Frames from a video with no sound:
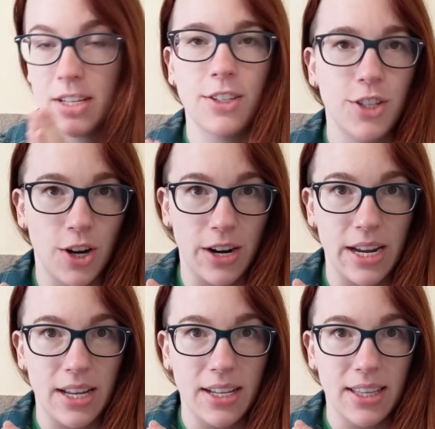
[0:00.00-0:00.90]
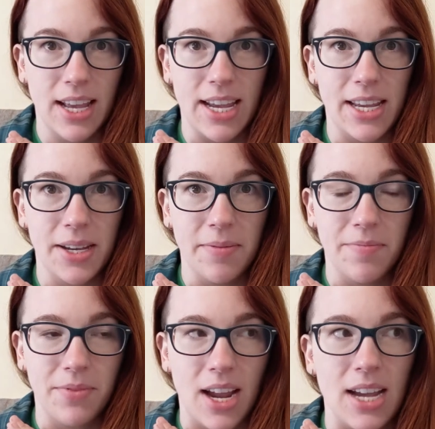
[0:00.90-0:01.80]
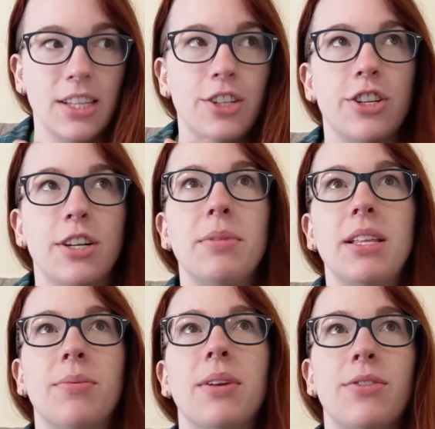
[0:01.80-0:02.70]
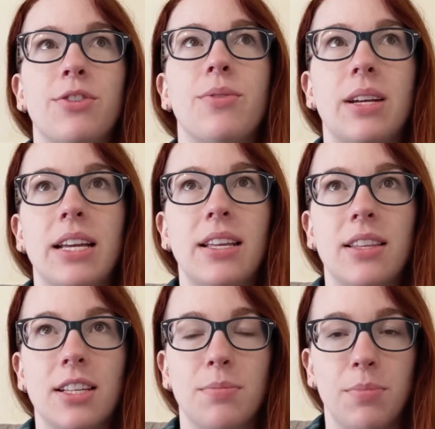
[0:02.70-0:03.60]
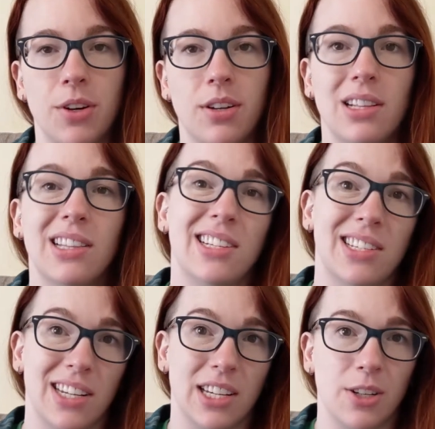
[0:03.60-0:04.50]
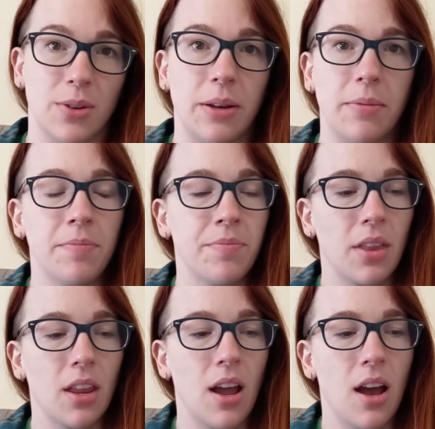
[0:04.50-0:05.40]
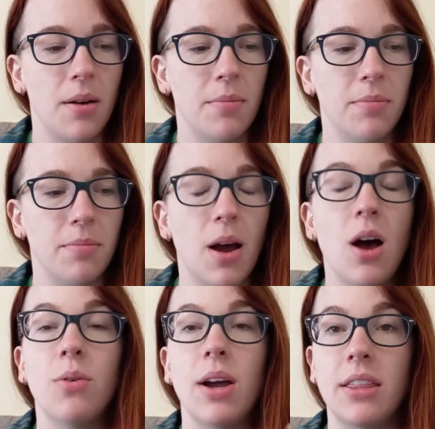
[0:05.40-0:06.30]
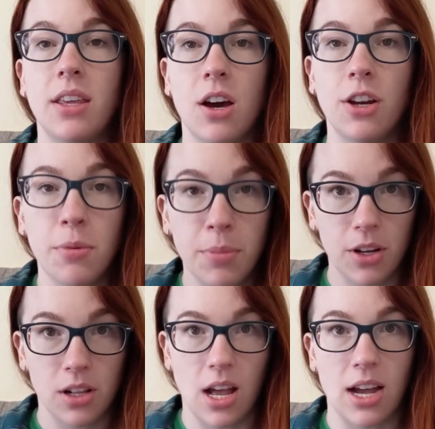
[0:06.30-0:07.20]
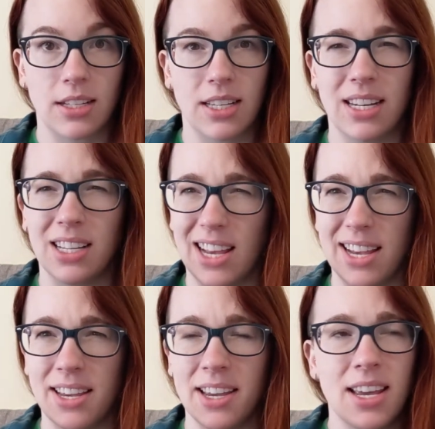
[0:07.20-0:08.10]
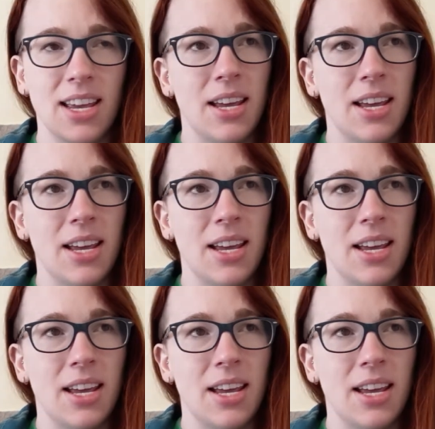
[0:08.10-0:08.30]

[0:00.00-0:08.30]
Sorry. Like, I legitimately, when I was reading this book, listening to it, and the audiobook clocks in at like